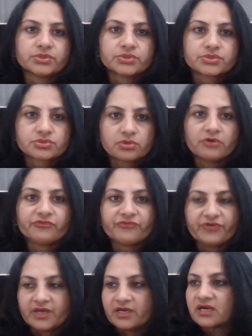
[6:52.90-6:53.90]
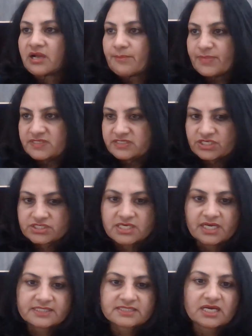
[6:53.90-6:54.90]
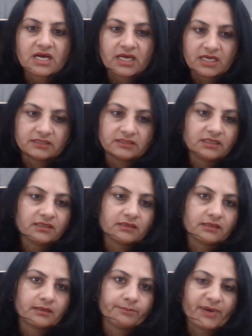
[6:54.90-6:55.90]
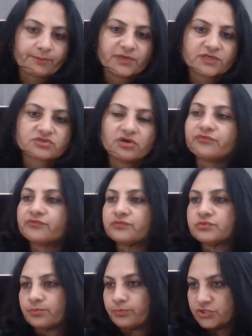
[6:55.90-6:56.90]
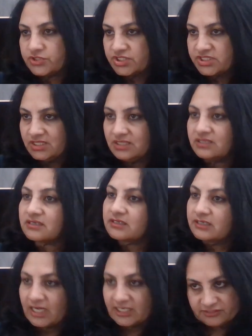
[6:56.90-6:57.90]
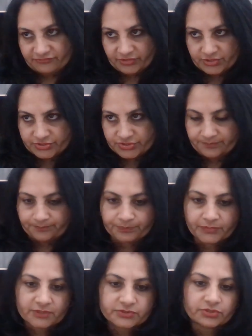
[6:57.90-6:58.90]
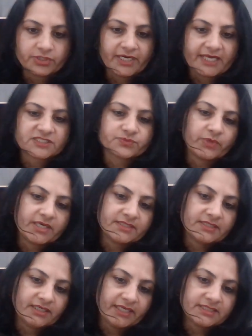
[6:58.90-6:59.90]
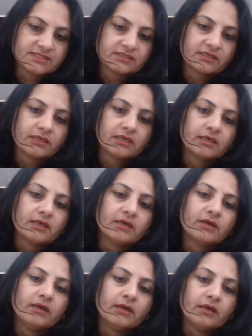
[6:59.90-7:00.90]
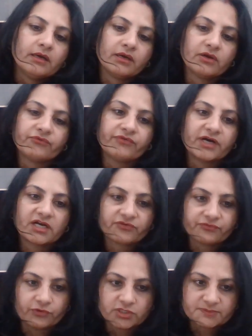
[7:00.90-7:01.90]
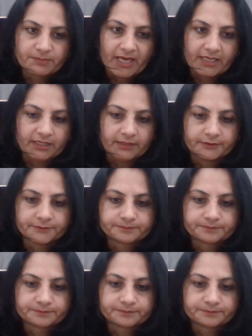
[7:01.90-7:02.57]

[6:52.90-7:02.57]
So fair compensation is the another purpose of position classification. So next point is workforce planning.